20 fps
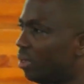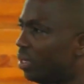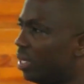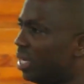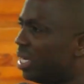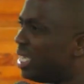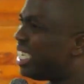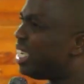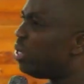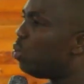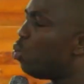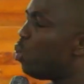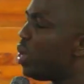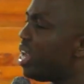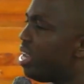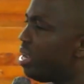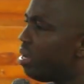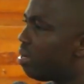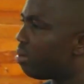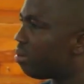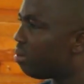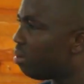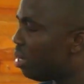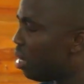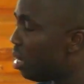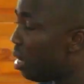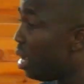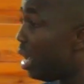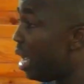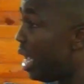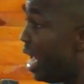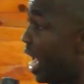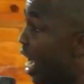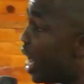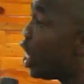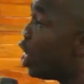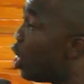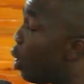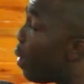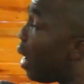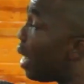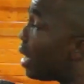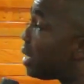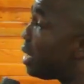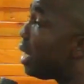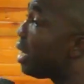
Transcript: tiwi. Ignorance, it gives